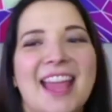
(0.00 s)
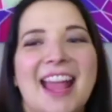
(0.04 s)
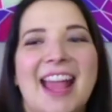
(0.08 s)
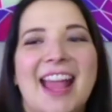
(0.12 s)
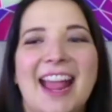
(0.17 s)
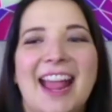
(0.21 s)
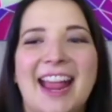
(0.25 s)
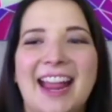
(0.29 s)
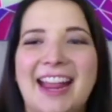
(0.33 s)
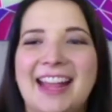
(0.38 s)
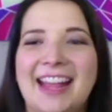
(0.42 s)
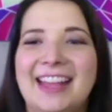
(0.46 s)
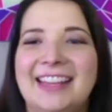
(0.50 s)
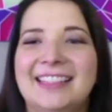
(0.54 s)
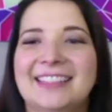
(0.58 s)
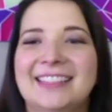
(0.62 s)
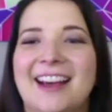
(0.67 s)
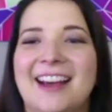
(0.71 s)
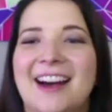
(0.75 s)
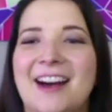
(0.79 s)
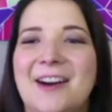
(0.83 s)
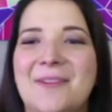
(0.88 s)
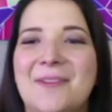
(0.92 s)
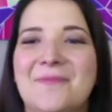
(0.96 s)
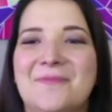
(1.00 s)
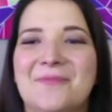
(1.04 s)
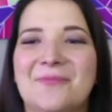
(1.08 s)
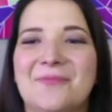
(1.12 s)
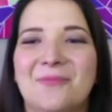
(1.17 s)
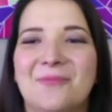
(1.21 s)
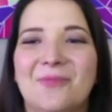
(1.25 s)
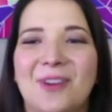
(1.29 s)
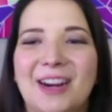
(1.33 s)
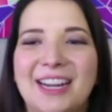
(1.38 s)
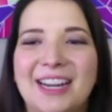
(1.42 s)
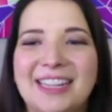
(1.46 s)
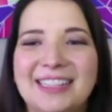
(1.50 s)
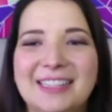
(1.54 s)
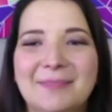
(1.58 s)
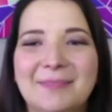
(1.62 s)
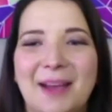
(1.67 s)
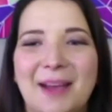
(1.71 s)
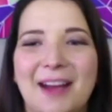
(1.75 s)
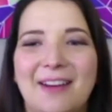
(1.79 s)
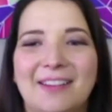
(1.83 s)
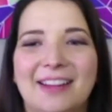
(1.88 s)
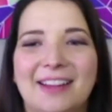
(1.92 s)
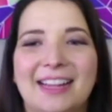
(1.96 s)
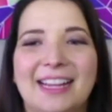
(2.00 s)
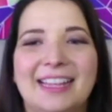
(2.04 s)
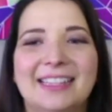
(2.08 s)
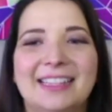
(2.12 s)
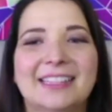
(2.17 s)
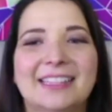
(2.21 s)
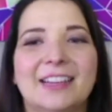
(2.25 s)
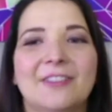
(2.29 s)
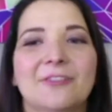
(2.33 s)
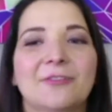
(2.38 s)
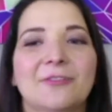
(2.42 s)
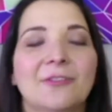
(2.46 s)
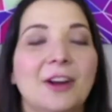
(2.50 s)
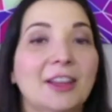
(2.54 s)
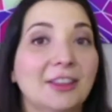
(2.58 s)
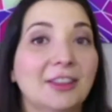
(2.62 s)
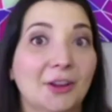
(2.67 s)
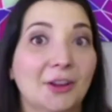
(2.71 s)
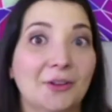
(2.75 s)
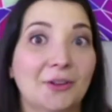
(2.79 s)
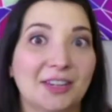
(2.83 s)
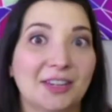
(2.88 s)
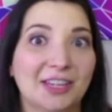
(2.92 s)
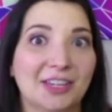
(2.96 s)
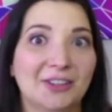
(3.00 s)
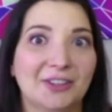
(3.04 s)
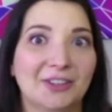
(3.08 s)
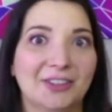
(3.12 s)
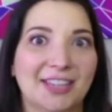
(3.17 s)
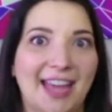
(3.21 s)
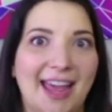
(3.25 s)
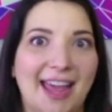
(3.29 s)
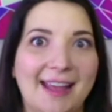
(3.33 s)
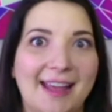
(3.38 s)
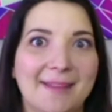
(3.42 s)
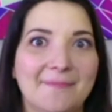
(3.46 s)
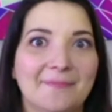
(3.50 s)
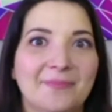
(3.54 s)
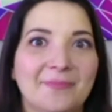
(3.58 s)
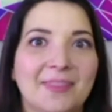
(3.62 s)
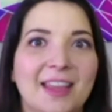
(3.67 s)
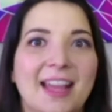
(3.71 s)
And um, what it's about is front loading your day.